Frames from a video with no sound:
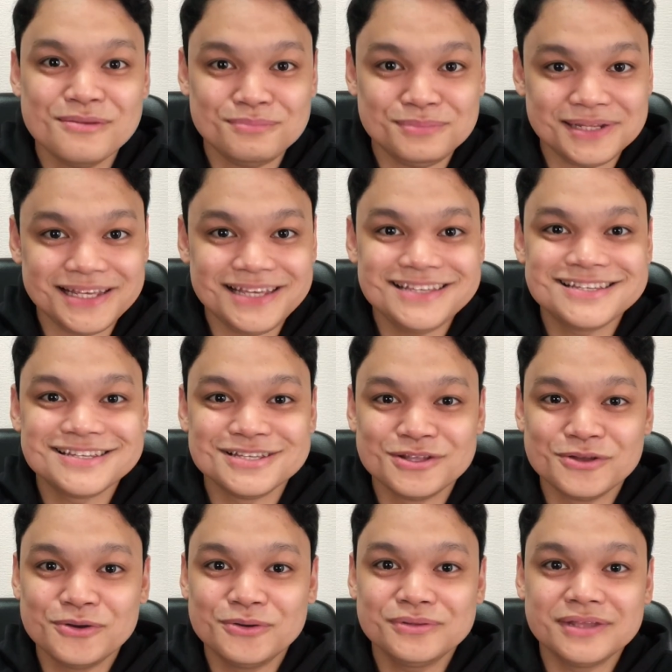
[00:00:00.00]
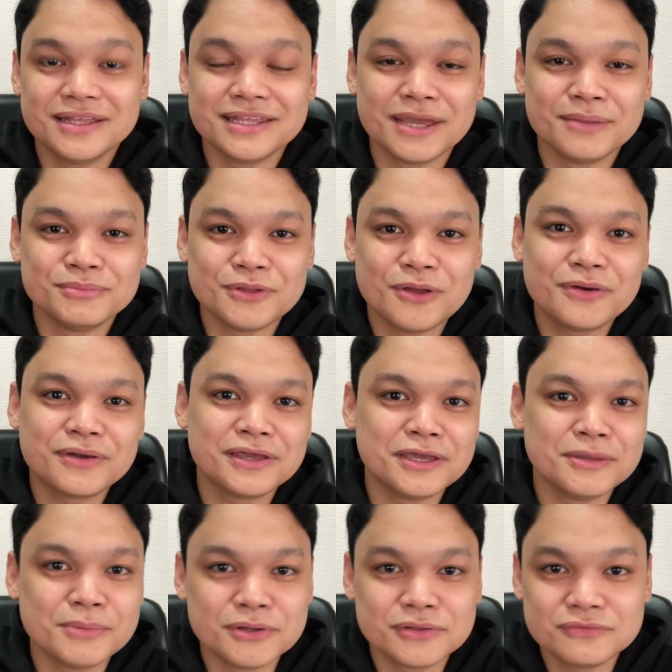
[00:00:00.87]
Please note that I'm
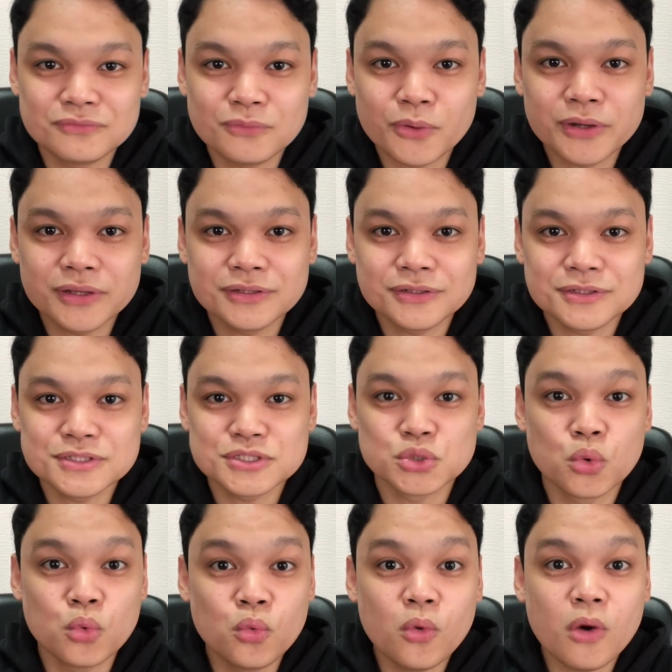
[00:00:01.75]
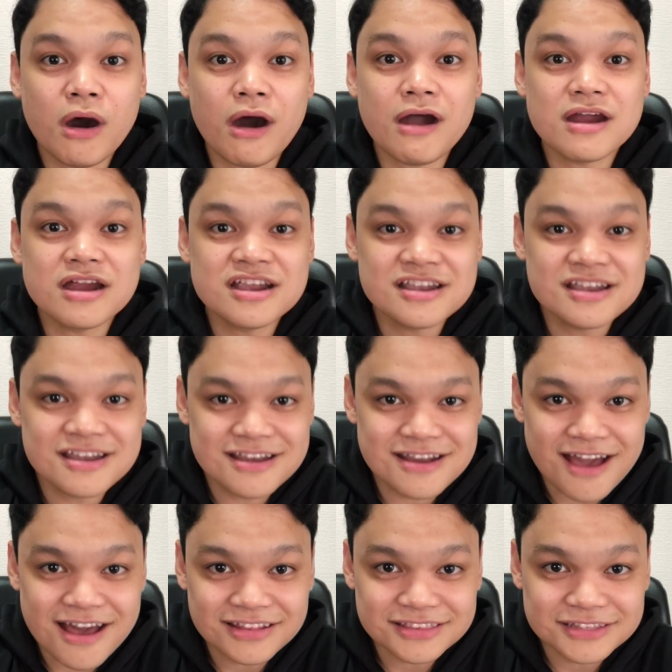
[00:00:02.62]
talking about foreigners who are
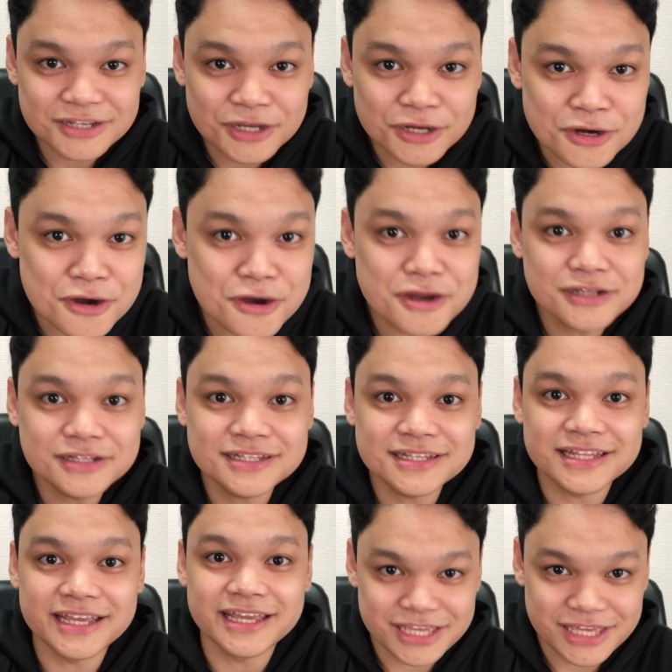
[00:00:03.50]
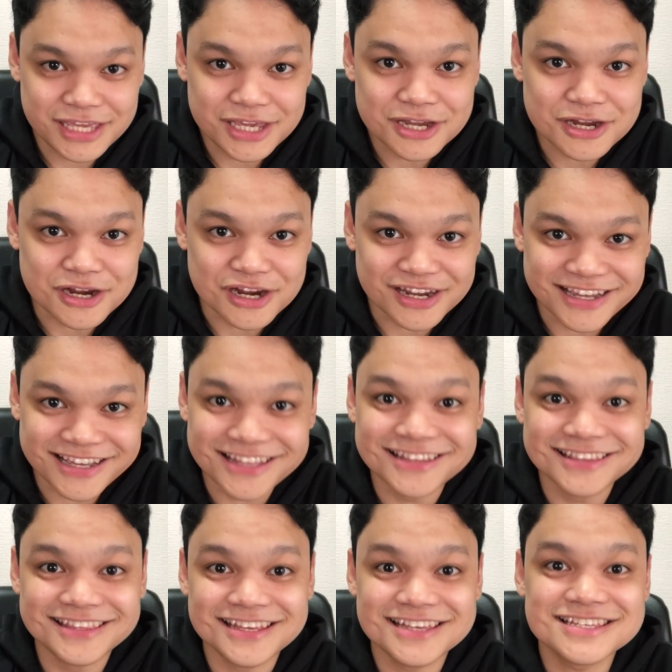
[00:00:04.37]
not currently here
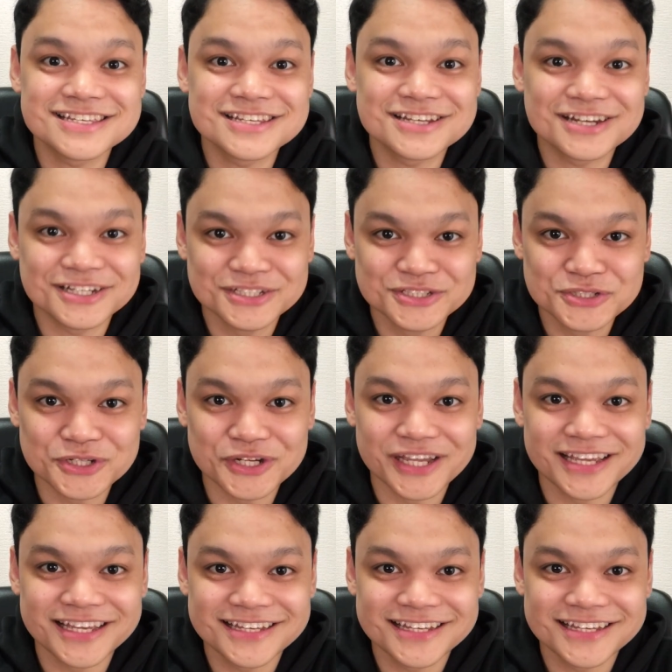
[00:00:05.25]
in this country.